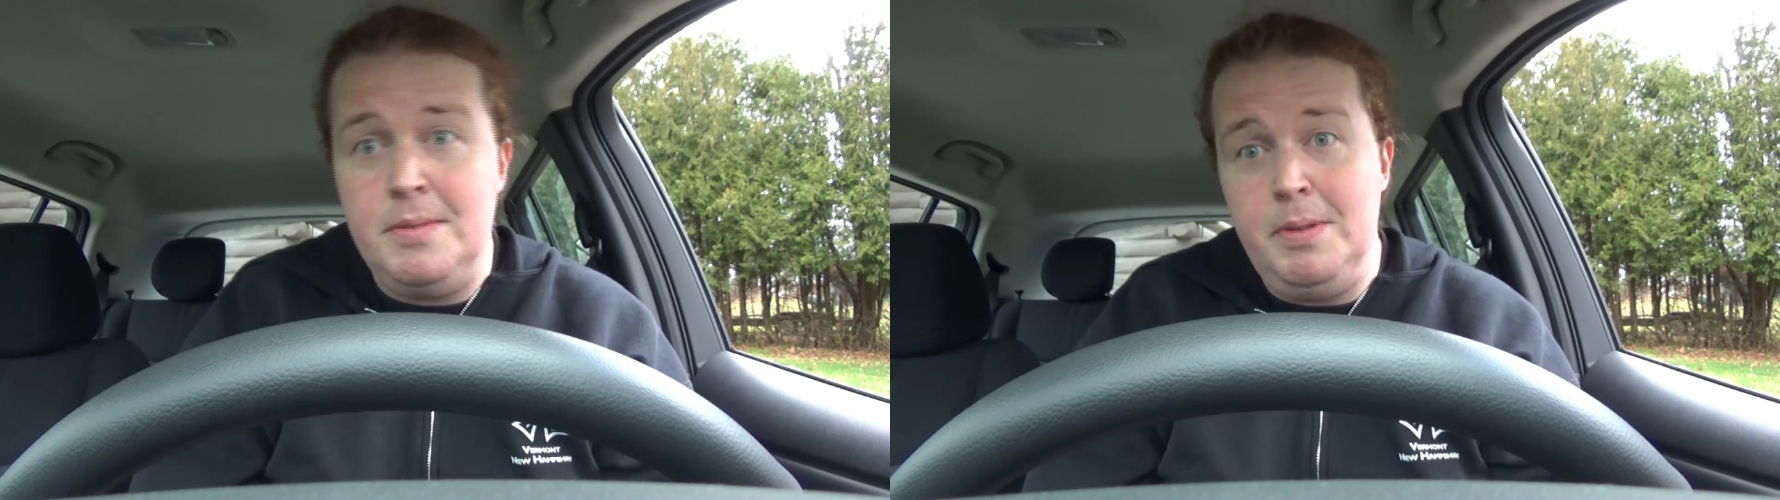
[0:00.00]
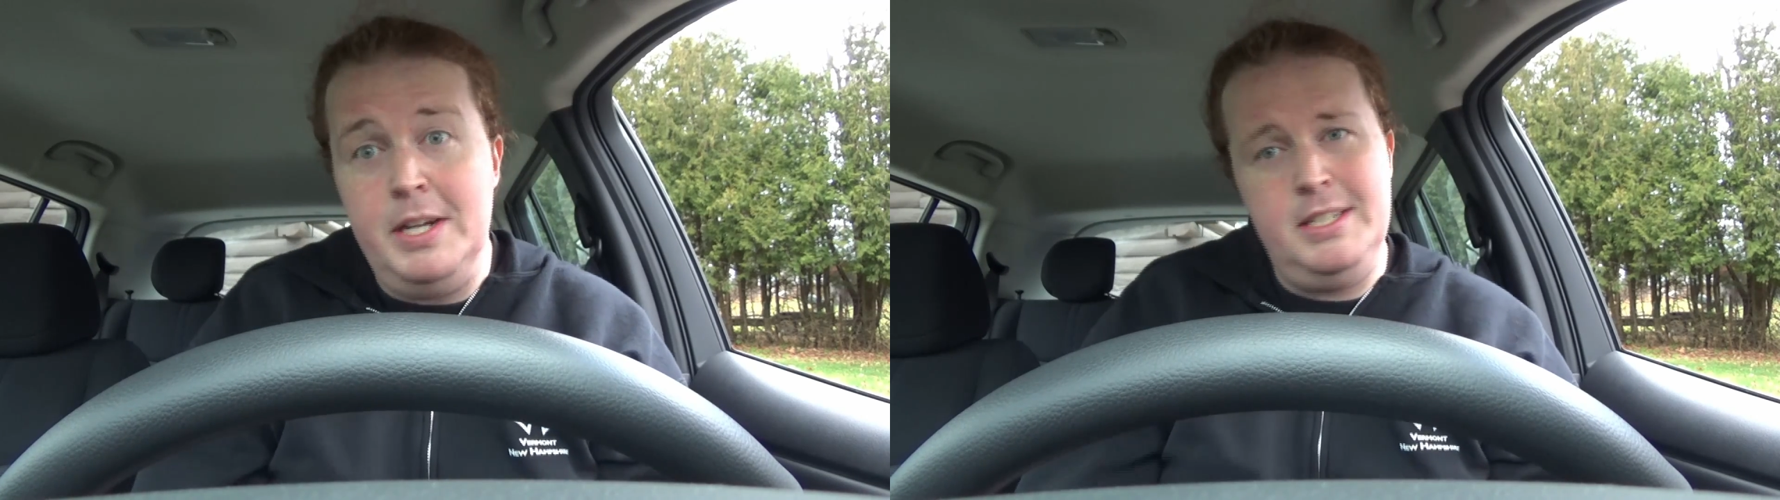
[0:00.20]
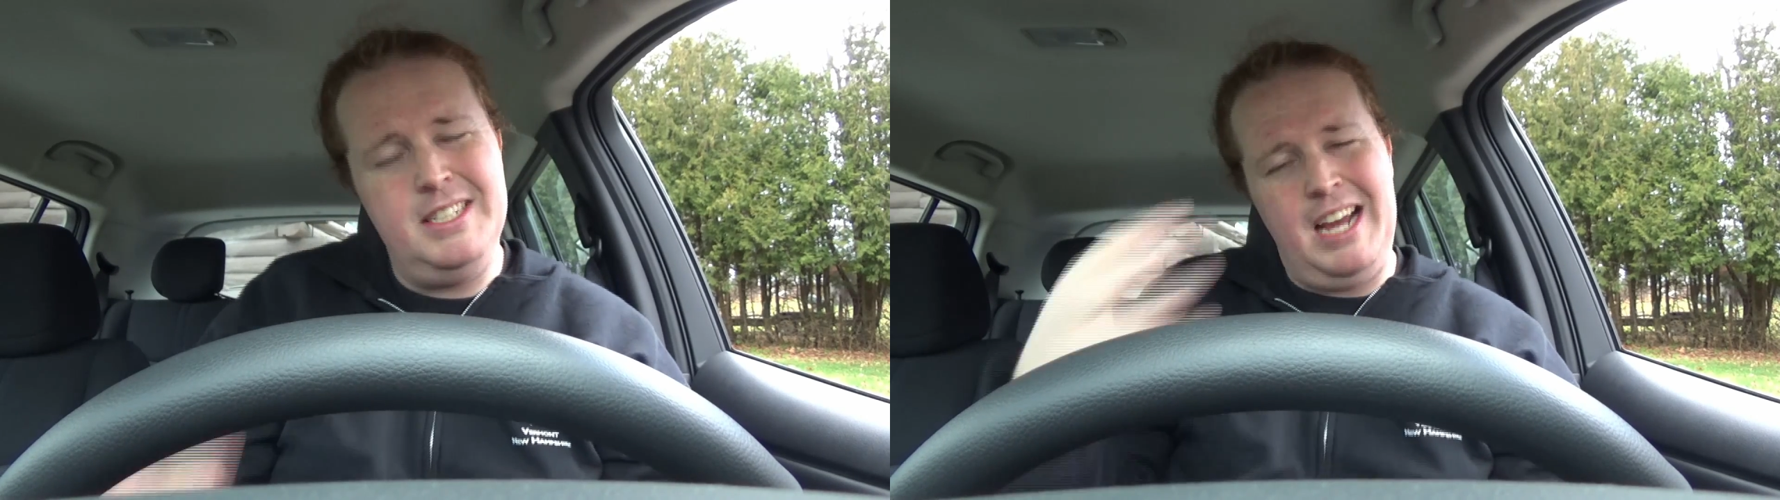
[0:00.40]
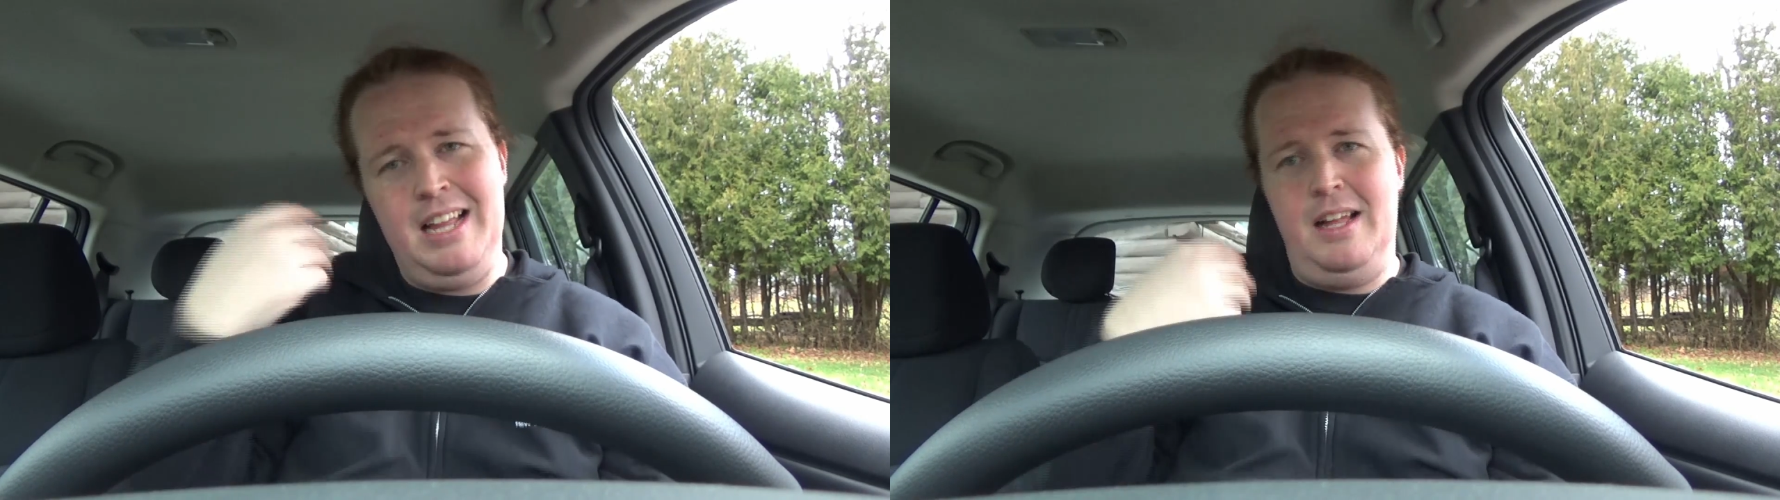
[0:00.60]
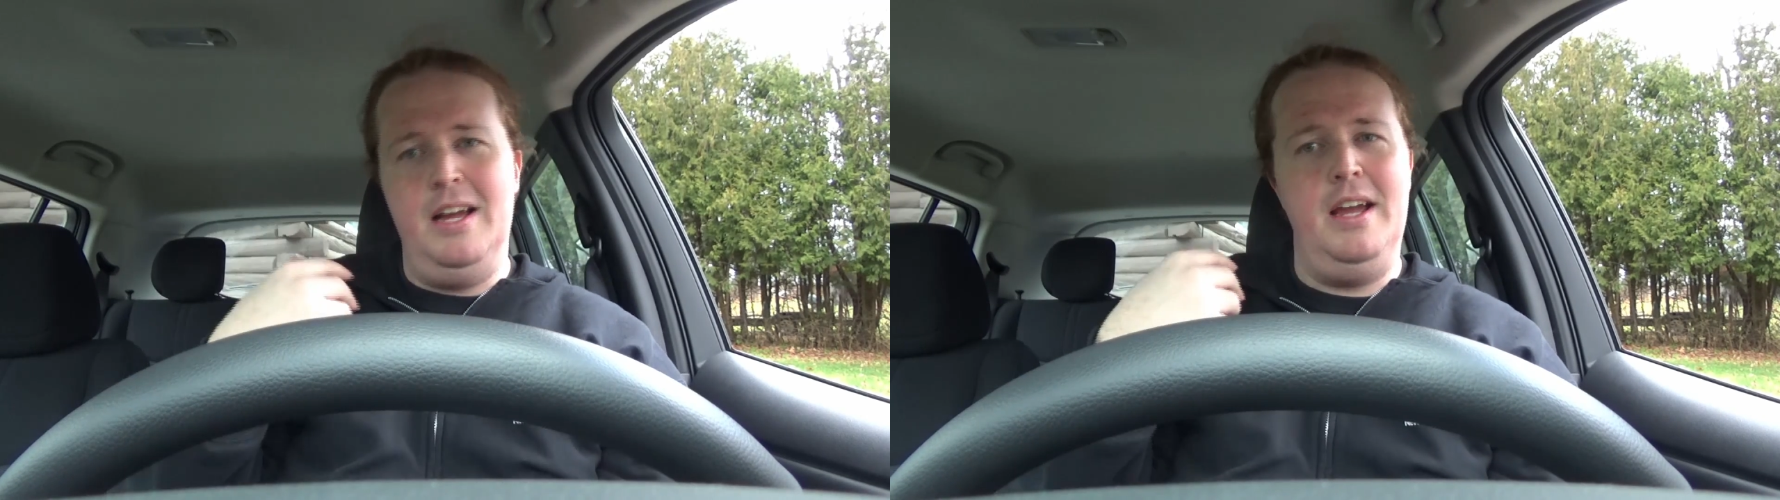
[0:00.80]
or some places
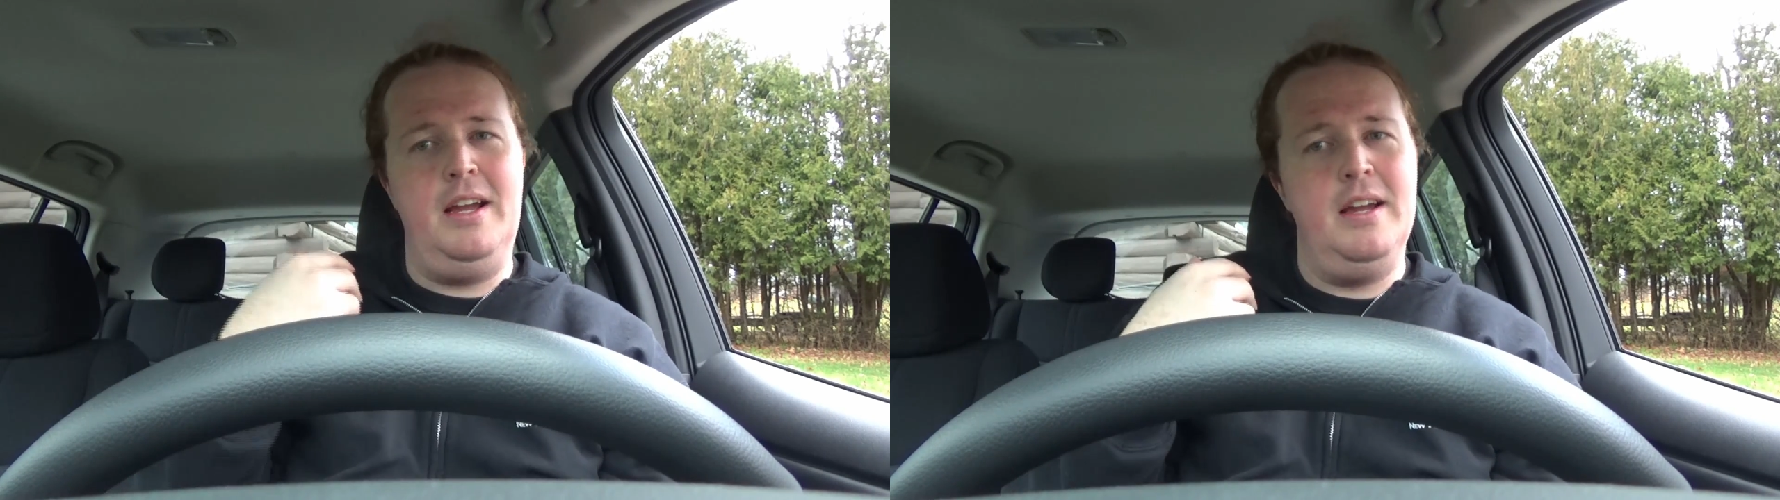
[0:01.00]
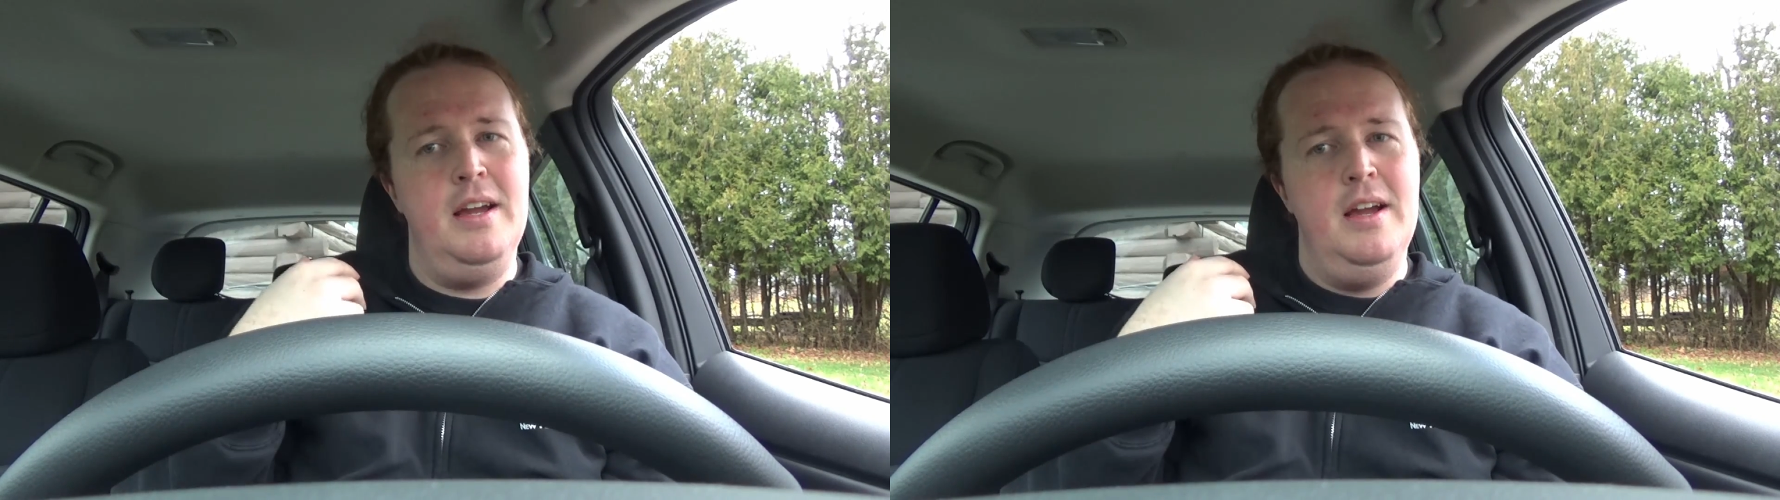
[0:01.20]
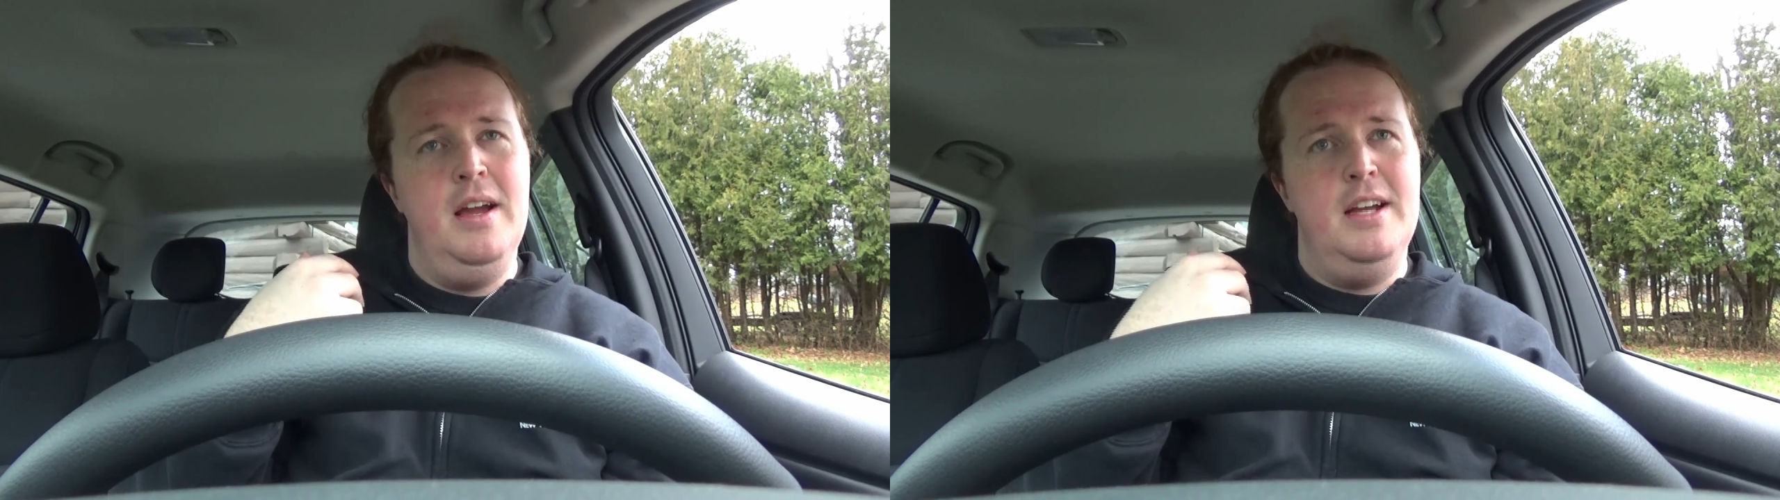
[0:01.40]
I like,